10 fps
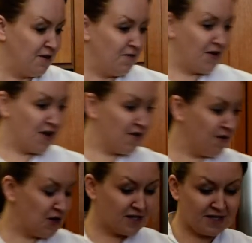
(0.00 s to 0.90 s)
Very,
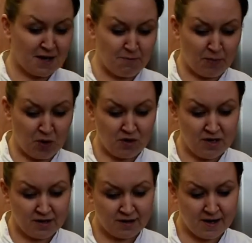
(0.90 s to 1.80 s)
very
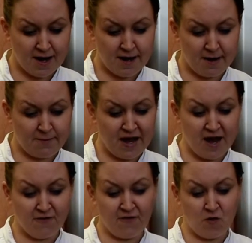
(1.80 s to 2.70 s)
simple. I
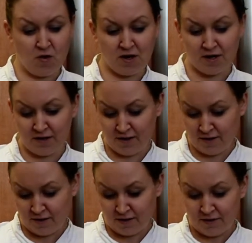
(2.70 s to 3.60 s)
have 4
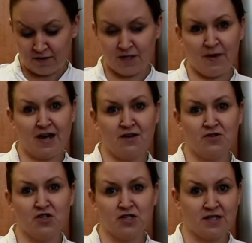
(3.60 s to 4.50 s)

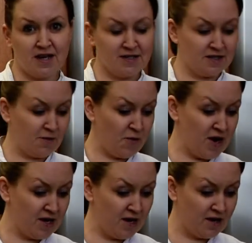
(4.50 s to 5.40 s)
tomatoes just diced up
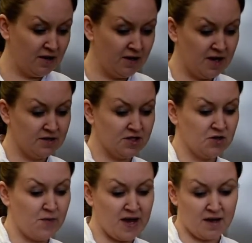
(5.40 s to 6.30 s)
right here and 2
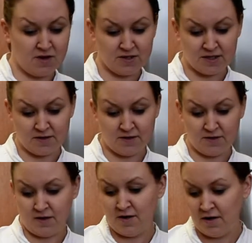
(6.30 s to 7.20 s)
mangoes.
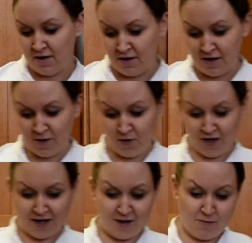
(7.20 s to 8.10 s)
And we're
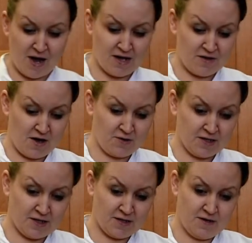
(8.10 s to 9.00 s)
going to combine
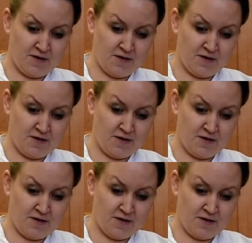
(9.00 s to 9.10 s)
those.